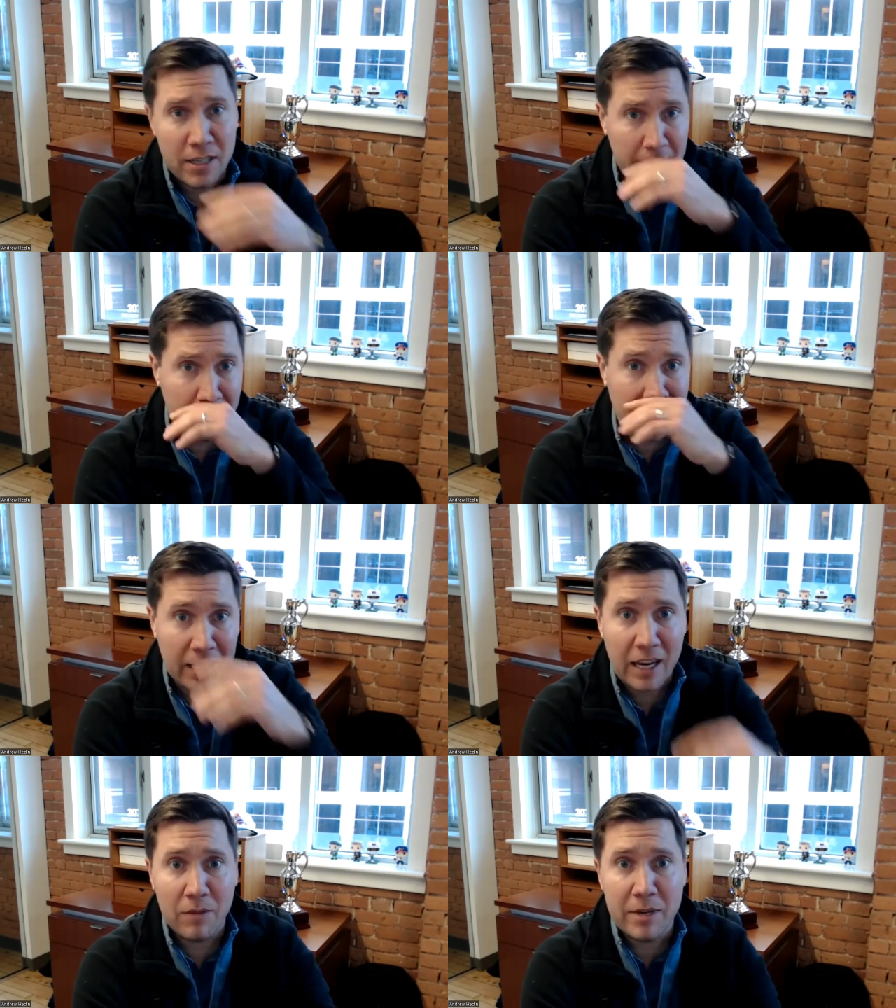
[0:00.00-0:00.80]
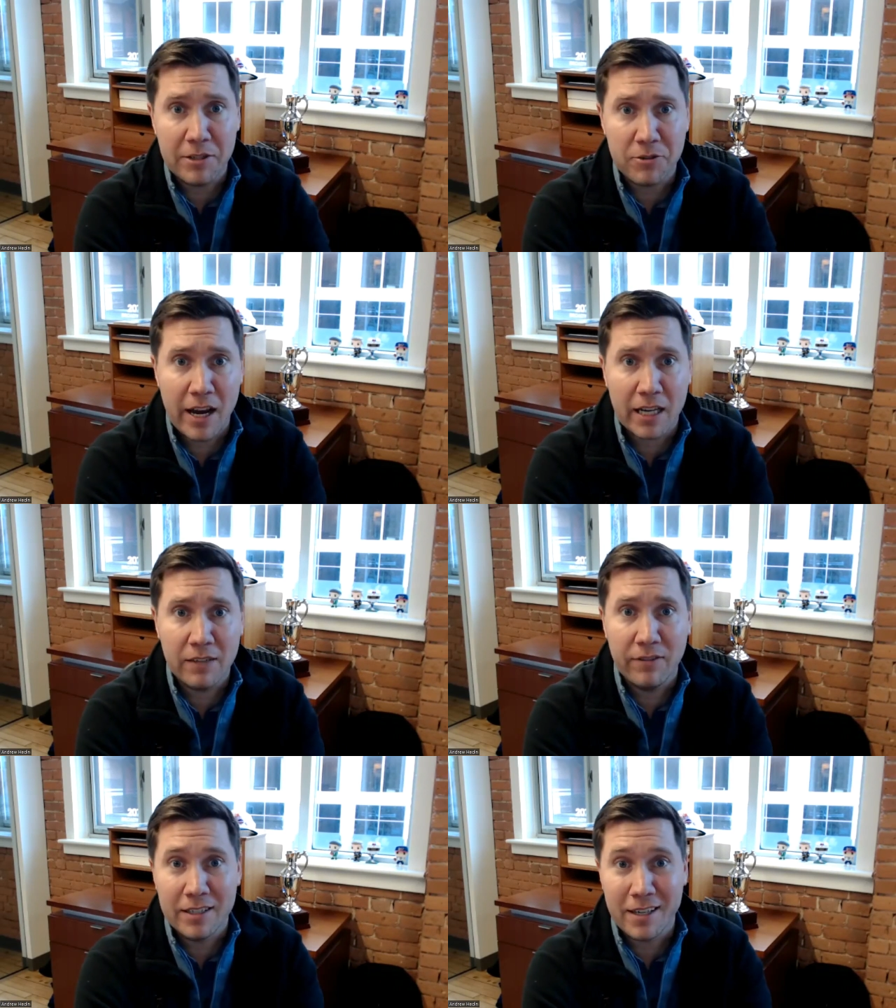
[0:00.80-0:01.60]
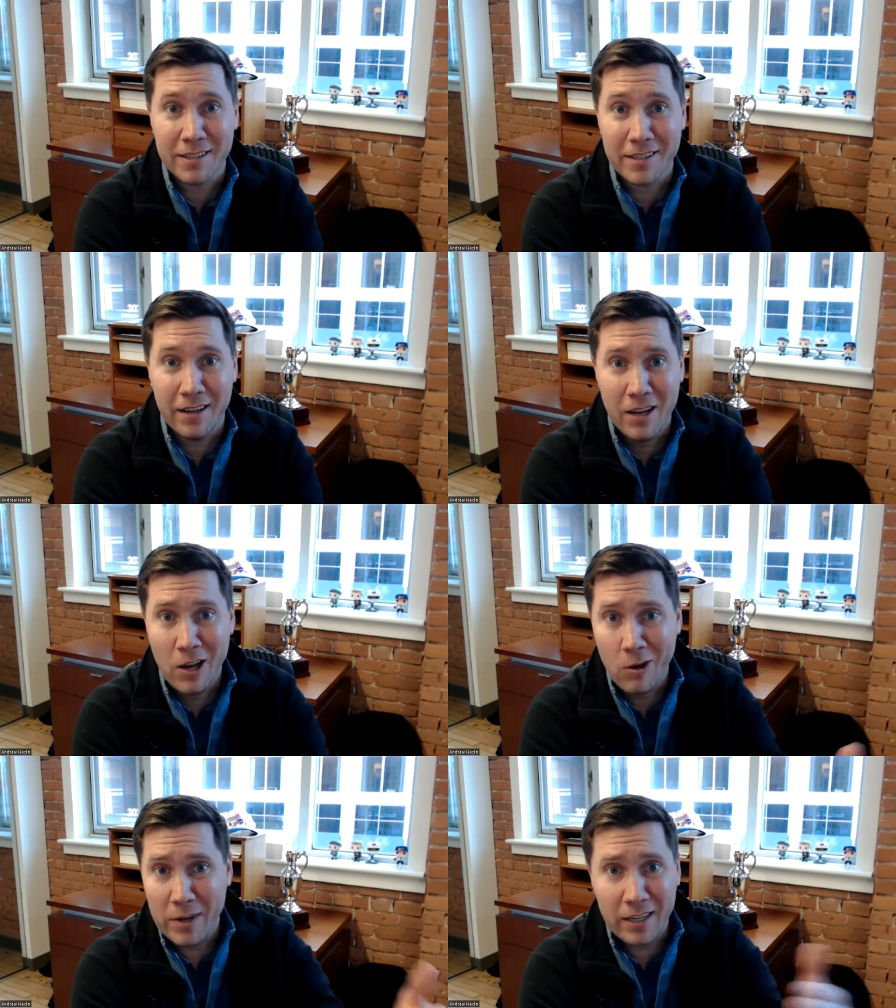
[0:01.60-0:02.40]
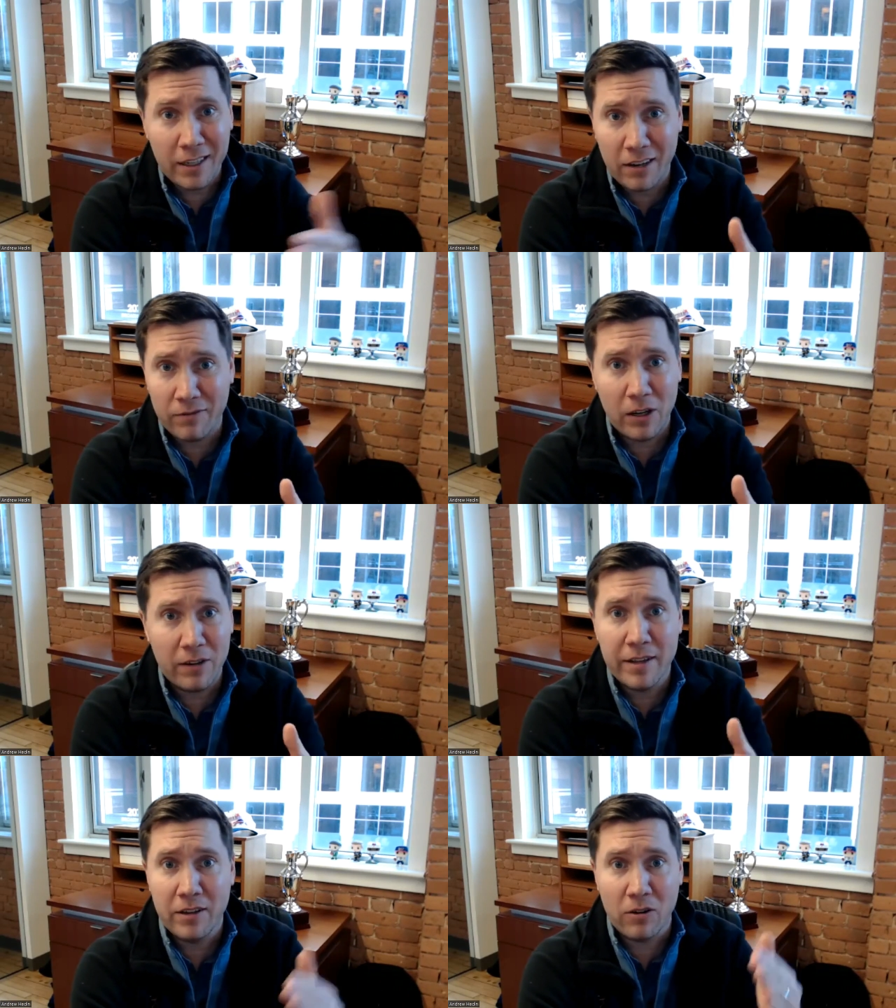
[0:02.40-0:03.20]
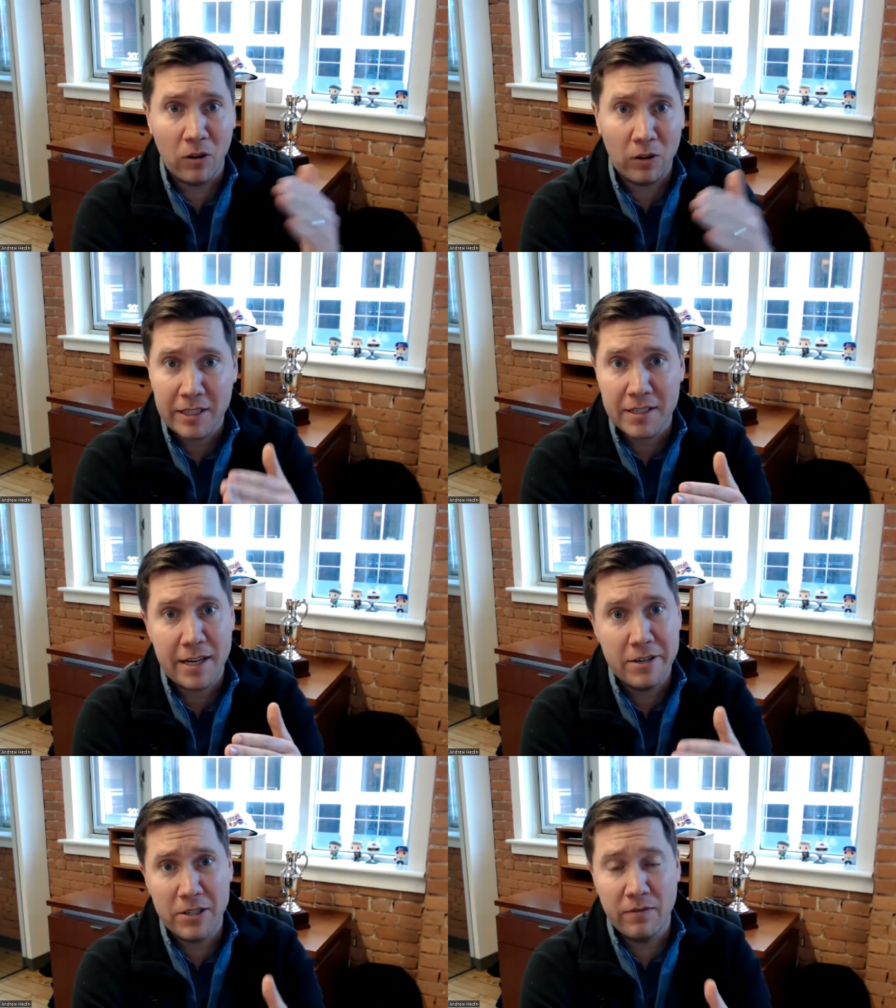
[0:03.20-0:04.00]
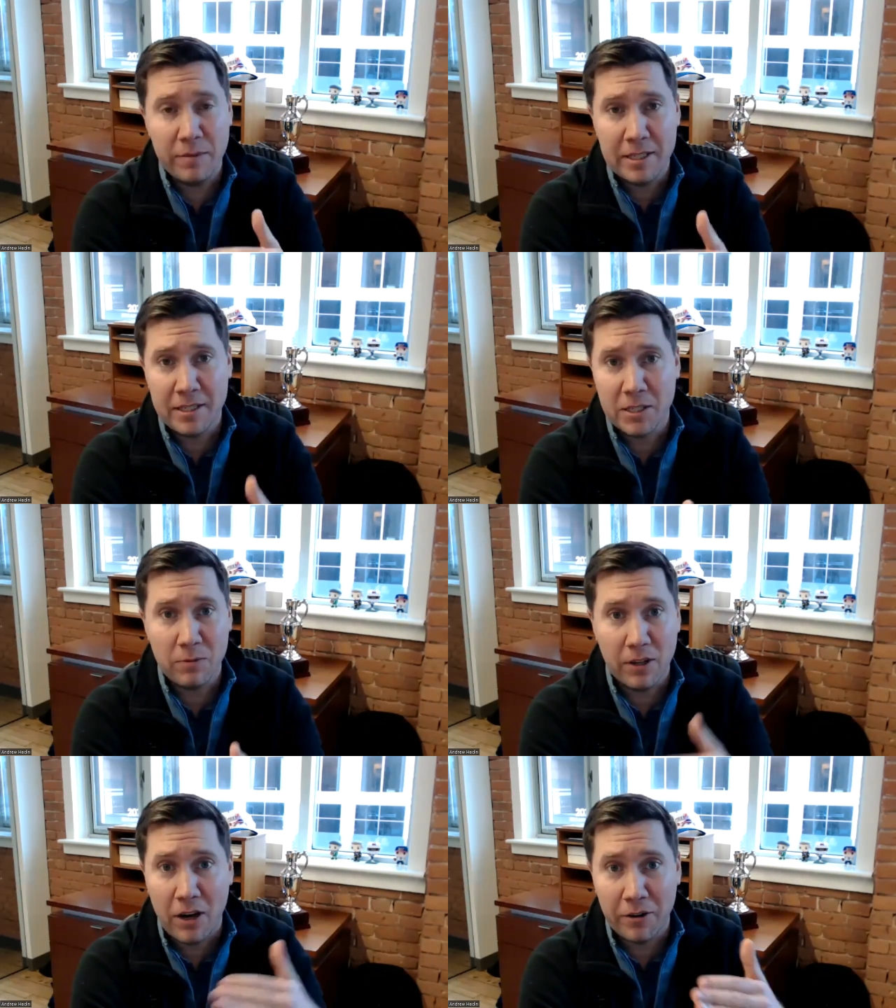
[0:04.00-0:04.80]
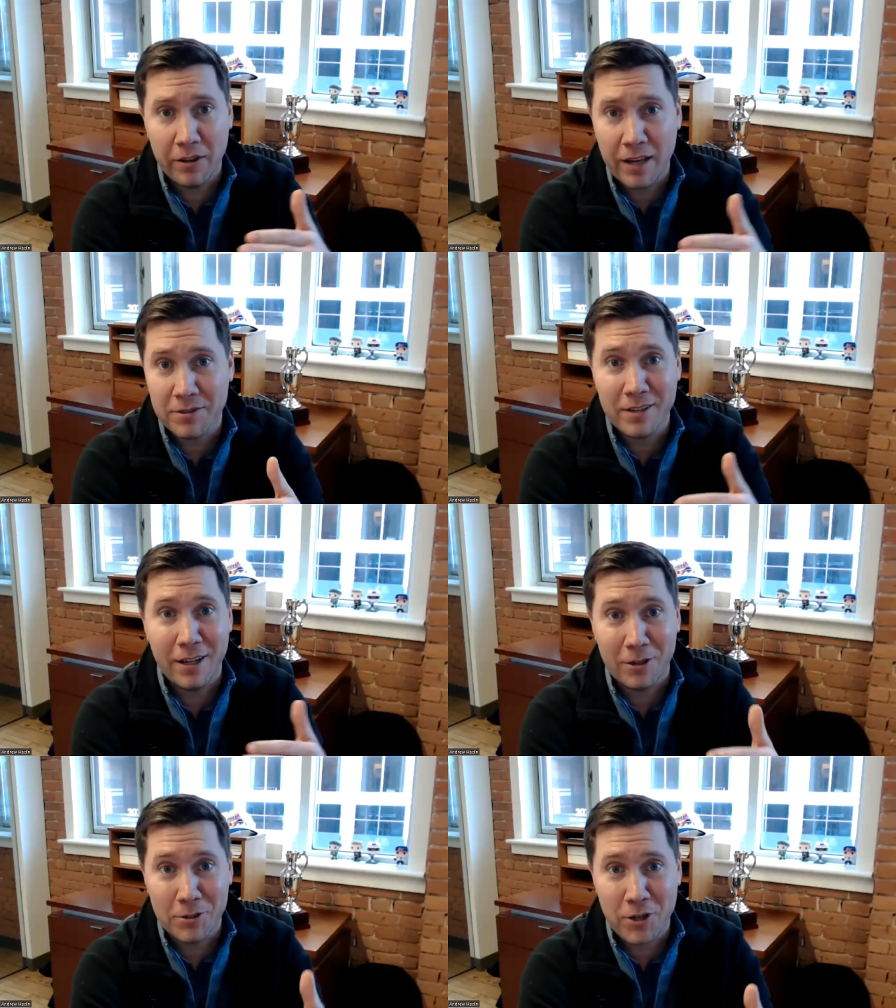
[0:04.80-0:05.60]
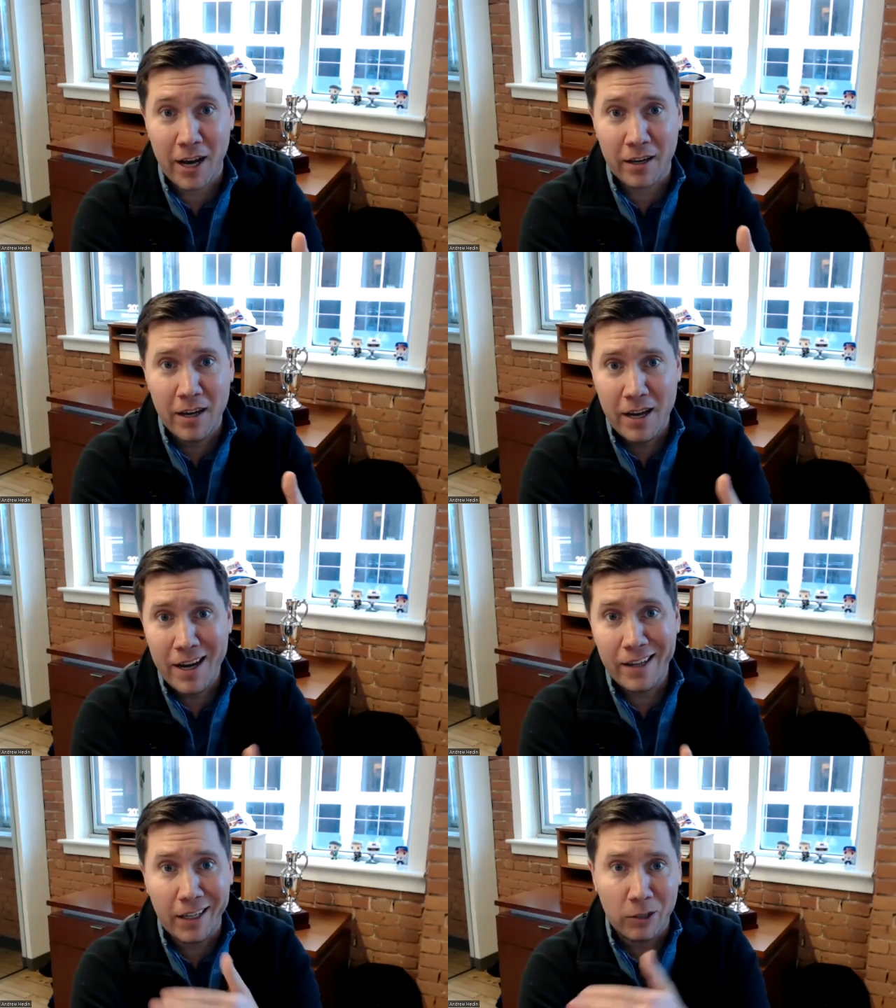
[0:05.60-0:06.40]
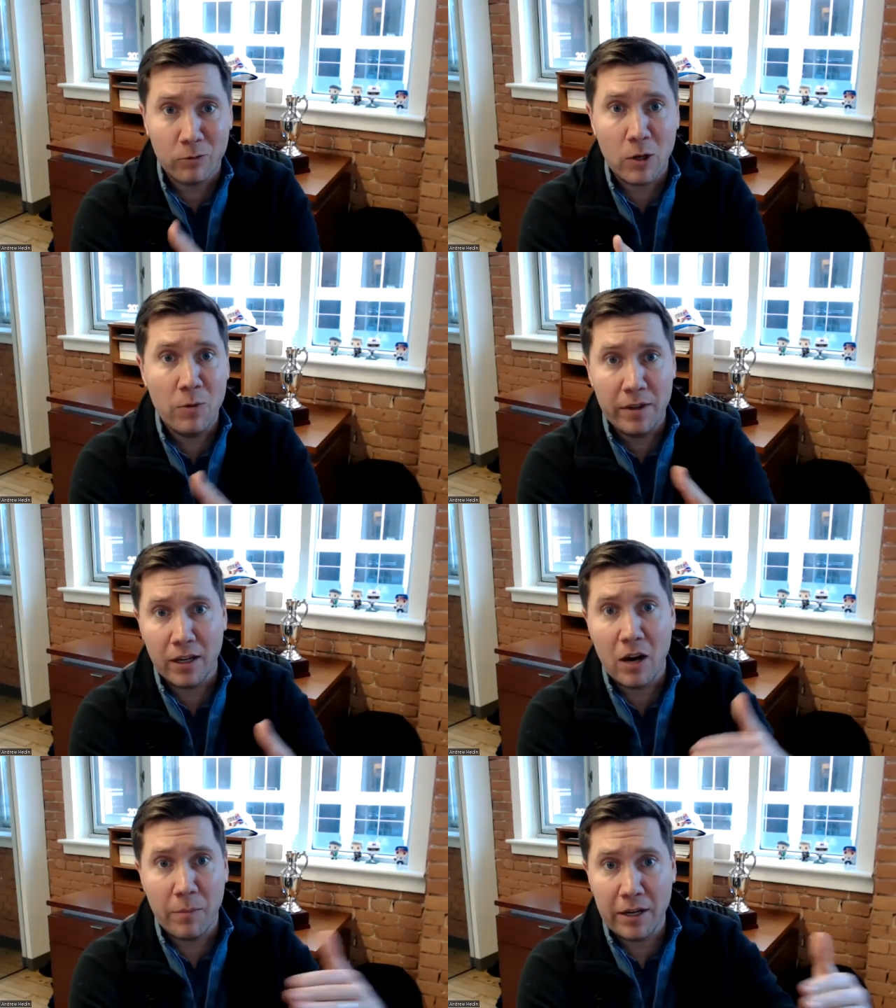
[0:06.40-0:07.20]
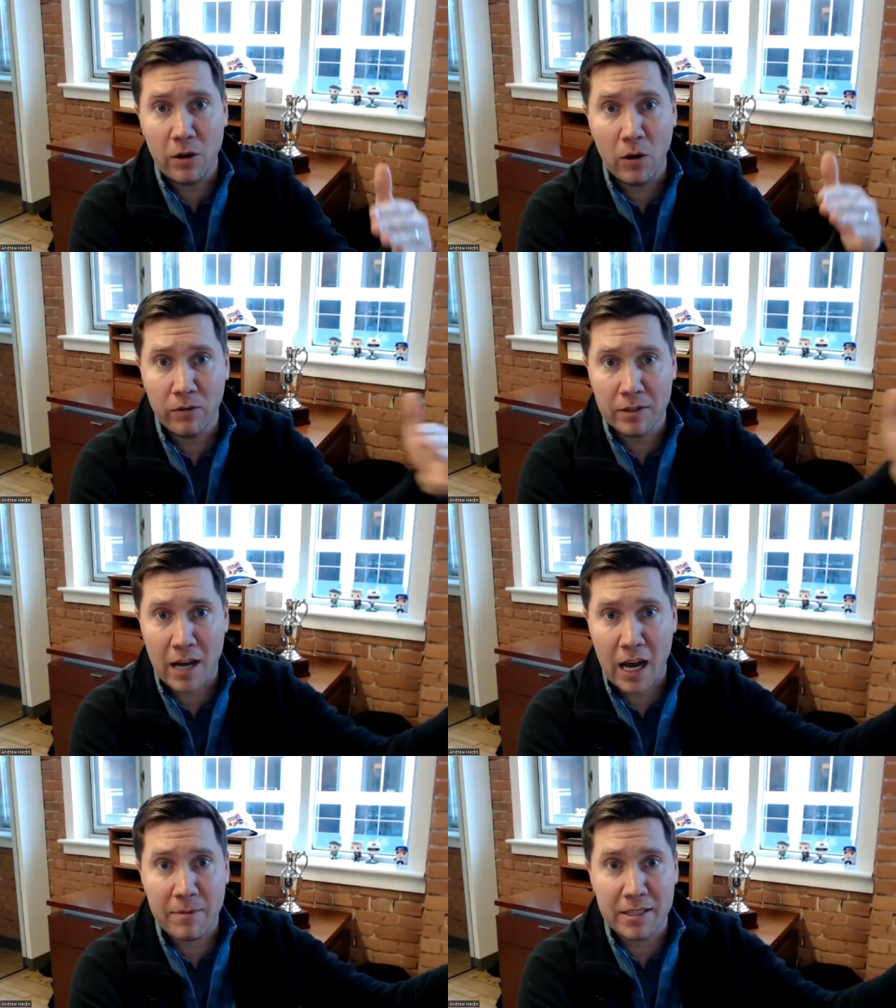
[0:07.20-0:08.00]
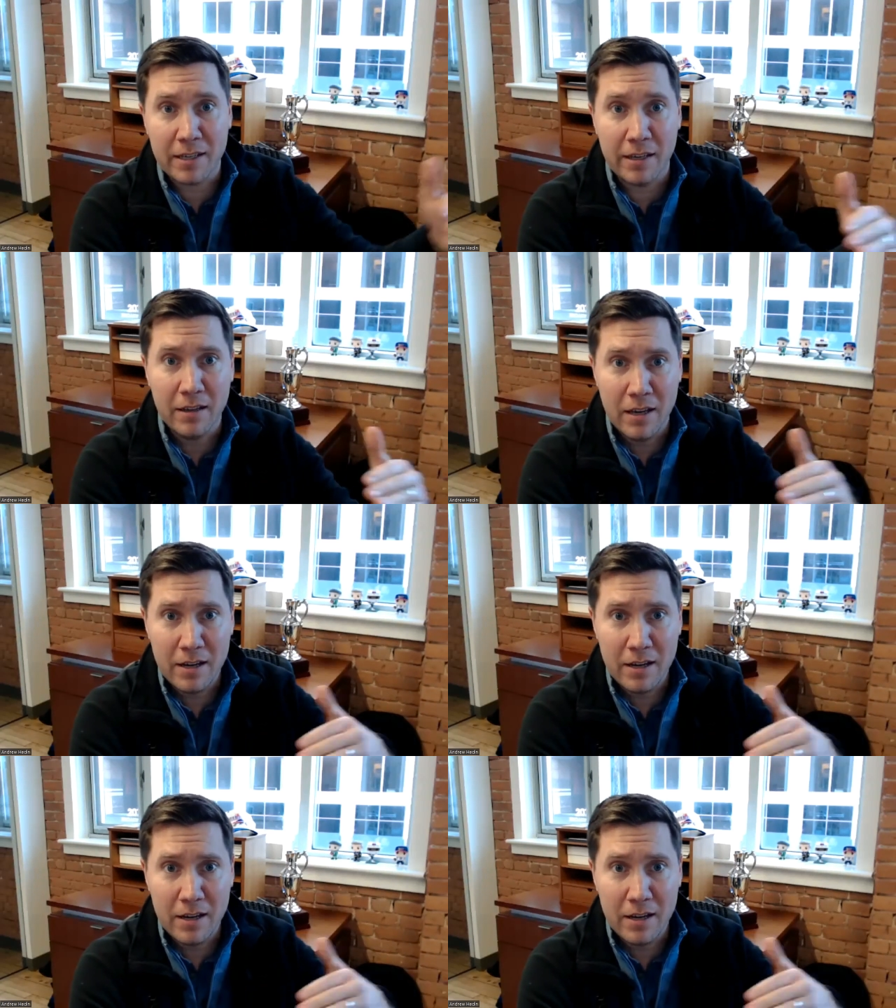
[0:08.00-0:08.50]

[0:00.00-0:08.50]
And I think that can be attractive in the sense that we can get involved at the earliest stages of the business with a $100,000 check and then grow with a company over time as they,